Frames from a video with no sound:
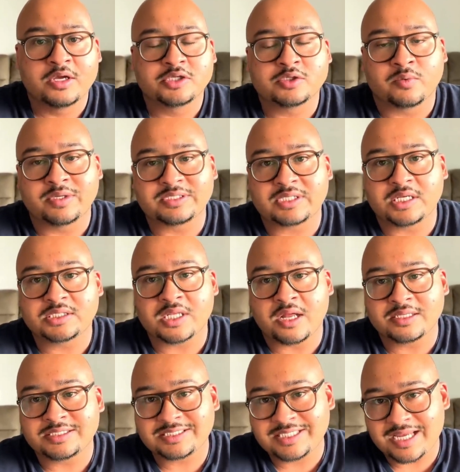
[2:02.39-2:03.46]
So once they
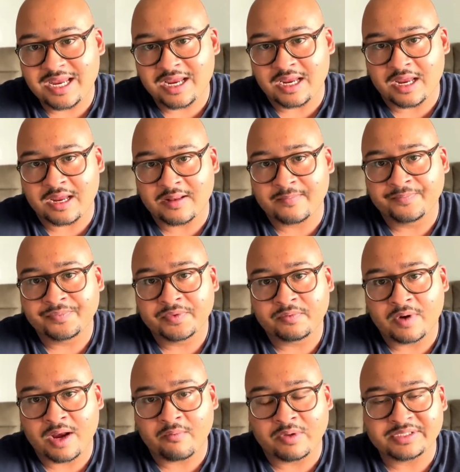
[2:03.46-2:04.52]
start seeing it,
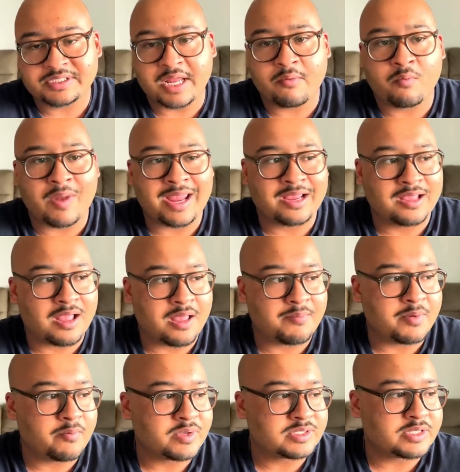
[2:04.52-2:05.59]
right, once they wake
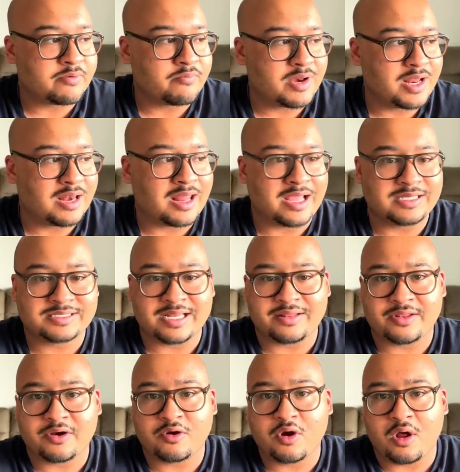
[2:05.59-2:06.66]
up and once they realize that
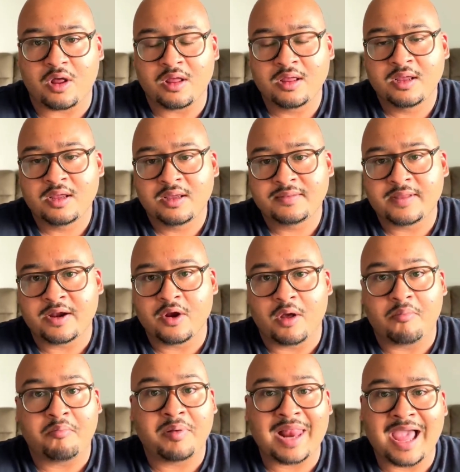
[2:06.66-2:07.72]
they're
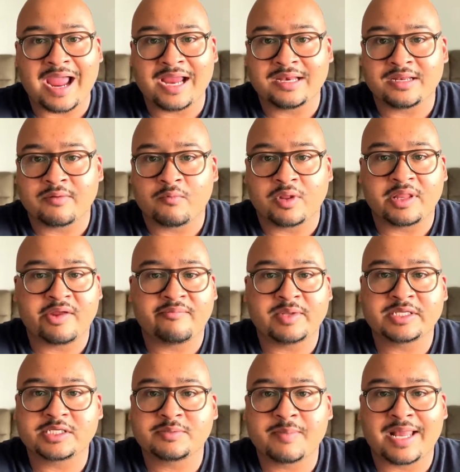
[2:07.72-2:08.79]
not blind and what they've
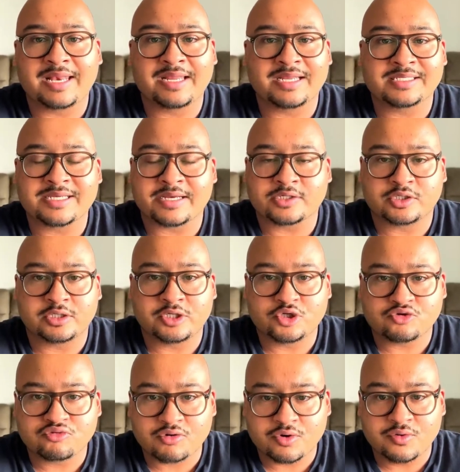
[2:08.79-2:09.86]
been smelling is actually
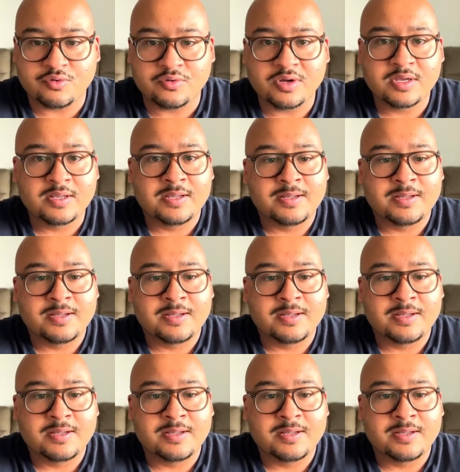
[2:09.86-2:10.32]
true,